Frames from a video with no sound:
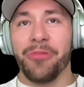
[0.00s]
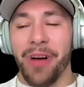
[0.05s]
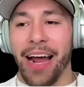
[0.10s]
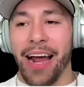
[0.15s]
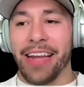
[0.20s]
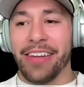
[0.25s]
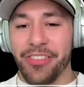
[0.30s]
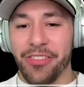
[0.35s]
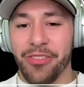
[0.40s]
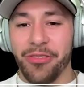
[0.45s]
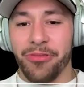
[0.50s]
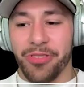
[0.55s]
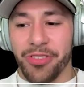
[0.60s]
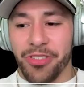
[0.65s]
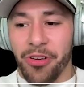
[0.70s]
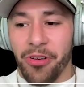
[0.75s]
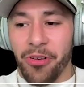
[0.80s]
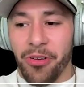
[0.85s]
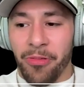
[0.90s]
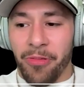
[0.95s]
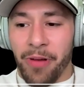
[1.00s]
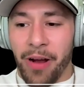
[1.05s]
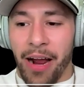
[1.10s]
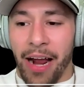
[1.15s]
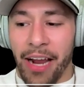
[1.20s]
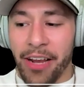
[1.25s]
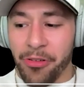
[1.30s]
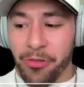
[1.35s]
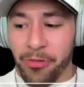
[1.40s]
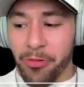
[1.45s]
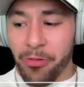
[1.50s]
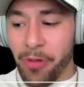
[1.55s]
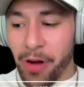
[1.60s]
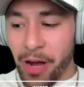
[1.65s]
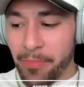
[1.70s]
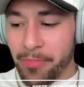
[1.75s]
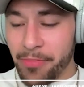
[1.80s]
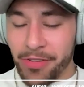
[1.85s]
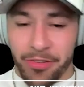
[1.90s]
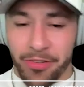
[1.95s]
I do. So I grew
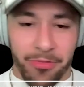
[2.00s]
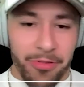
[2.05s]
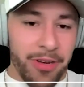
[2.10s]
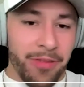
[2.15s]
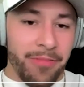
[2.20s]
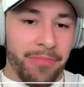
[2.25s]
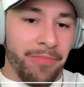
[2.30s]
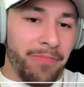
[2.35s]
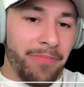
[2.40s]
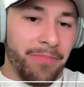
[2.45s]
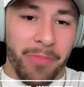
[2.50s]
up doing